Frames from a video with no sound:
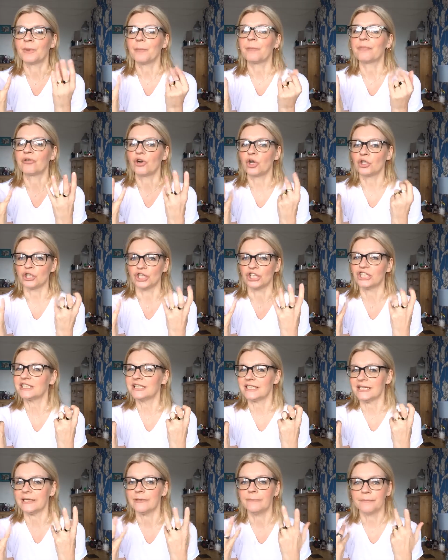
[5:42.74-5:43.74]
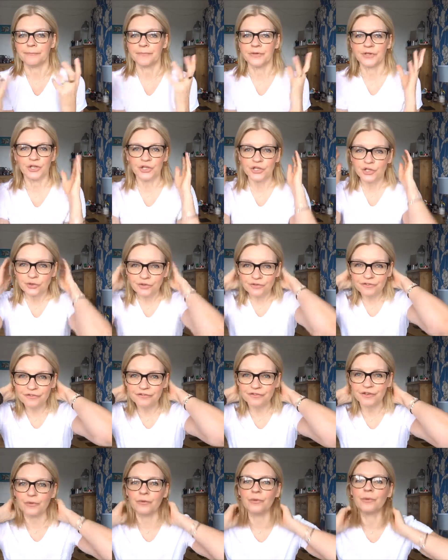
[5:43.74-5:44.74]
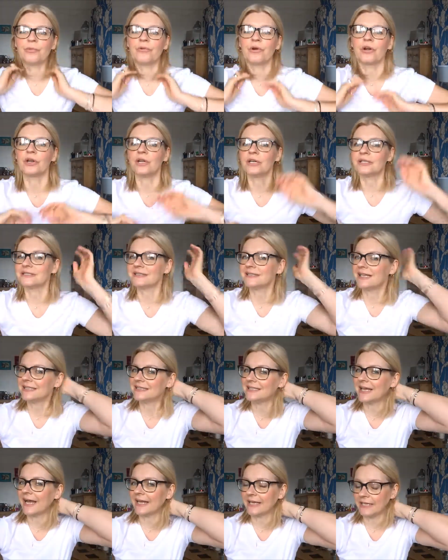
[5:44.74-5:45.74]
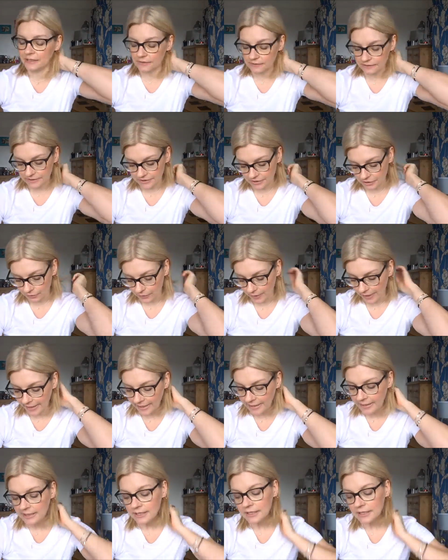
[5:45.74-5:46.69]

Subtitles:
producty. You know, you could feel the product and that tackiness in your hair.